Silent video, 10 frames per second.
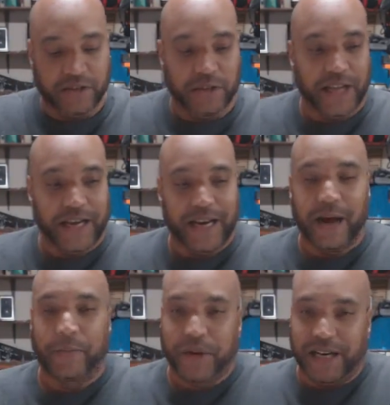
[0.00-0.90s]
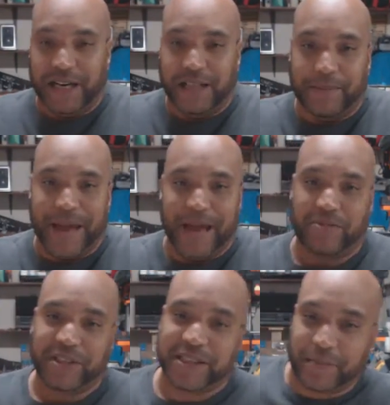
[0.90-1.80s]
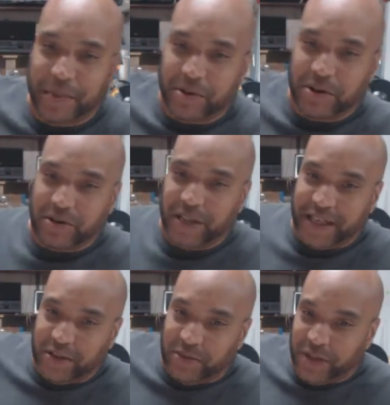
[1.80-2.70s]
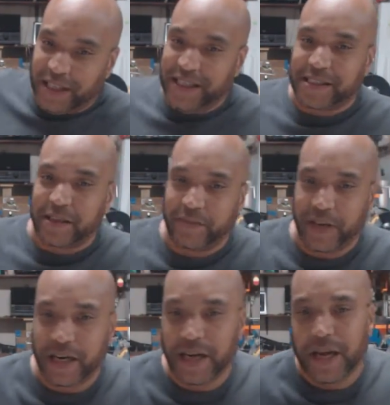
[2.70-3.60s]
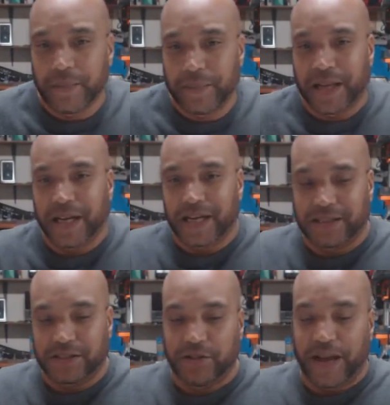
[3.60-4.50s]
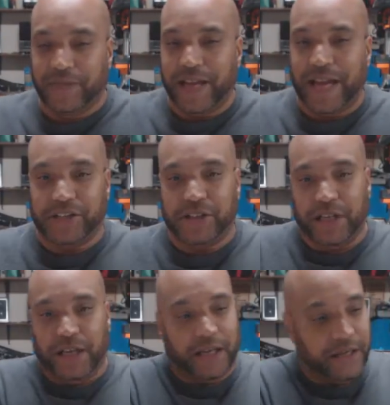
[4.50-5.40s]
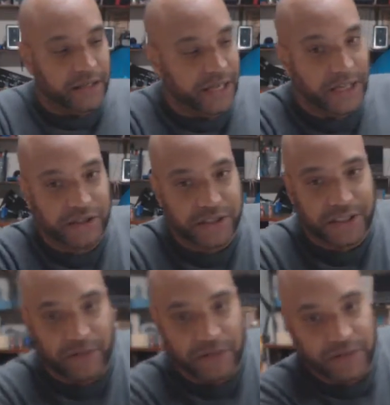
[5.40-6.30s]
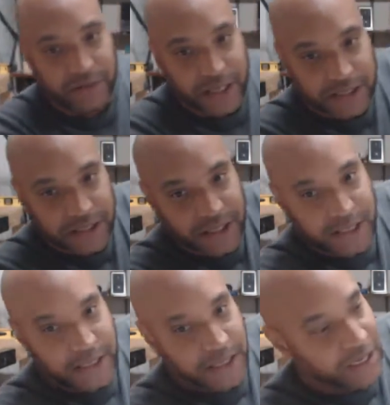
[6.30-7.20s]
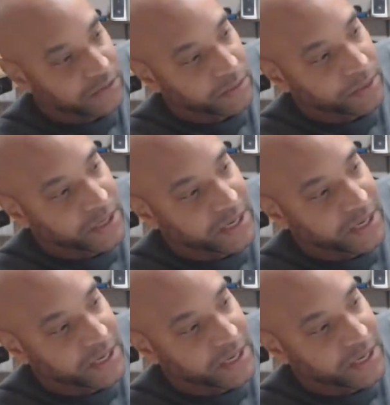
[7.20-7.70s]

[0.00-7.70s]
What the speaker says: So they now put it in the back, which some people don't like the release of it because you have to actually, as you see, watch, as we